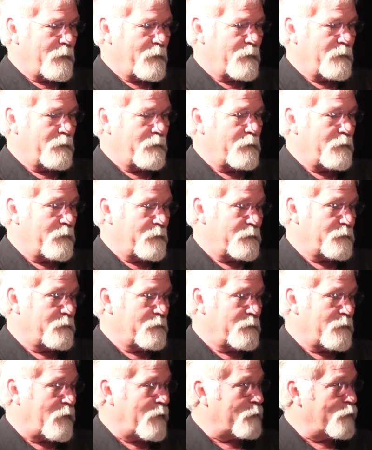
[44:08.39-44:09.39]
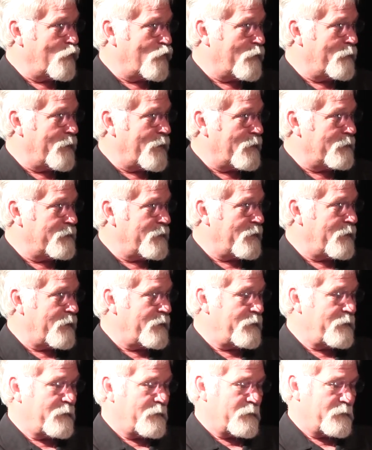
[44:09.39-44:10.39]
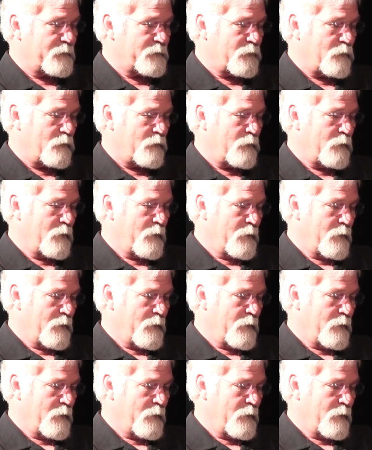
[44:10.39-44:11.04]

and, and, talk more about the idea. So